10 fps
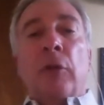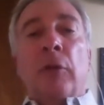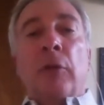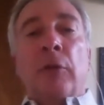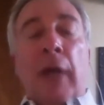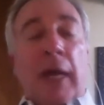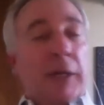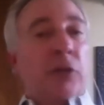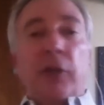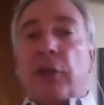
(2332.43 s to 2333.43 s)
not
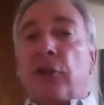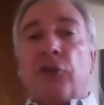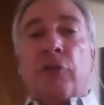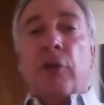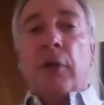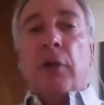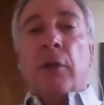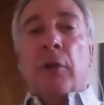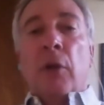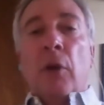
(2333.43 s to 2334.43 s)
in the industry
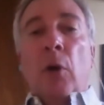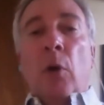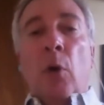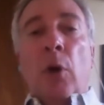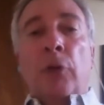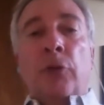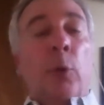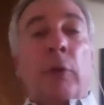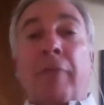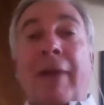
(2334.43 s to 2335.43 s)
or
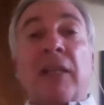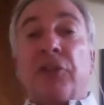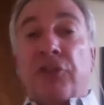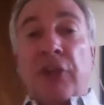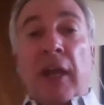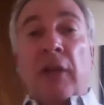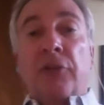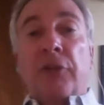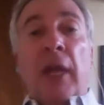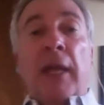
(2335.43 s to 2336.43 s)
doing regular
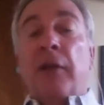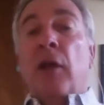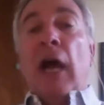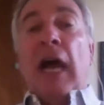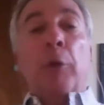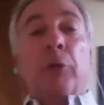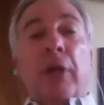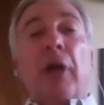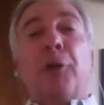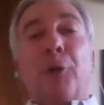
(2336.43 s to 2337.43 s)
sales, and I will
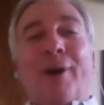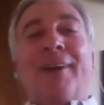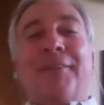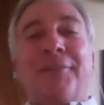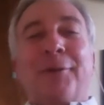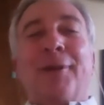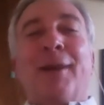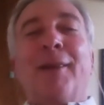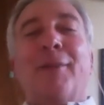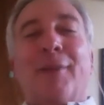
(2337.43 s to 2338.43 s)
tell you also
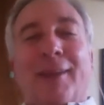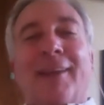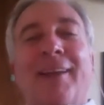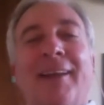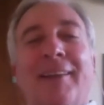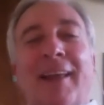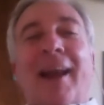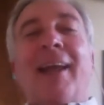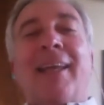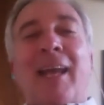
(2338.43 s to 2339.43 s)
another thing, that
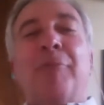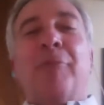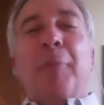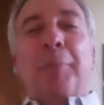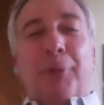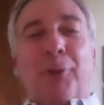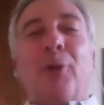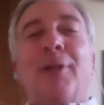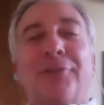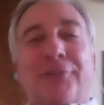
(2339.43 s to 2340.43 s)
I came from a
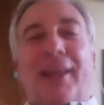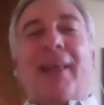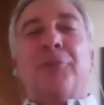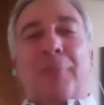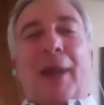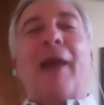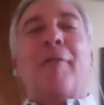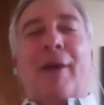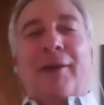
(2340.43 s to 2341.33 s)
purely sales background,